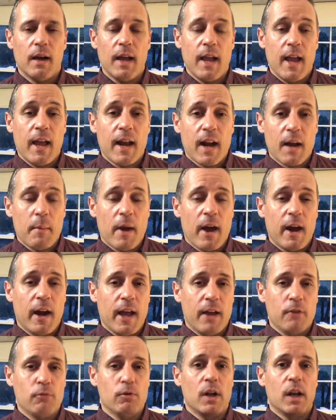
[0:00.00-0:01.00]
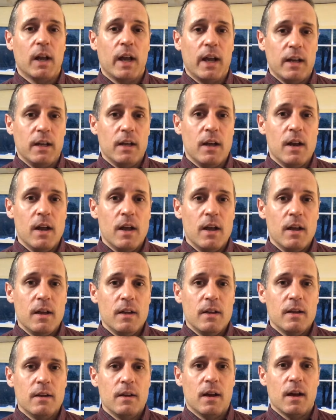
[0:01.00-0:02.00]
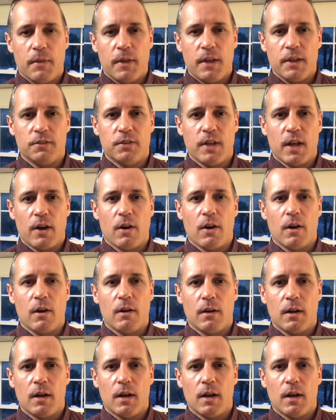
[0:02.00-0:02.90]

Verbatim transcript: And I might add related things that are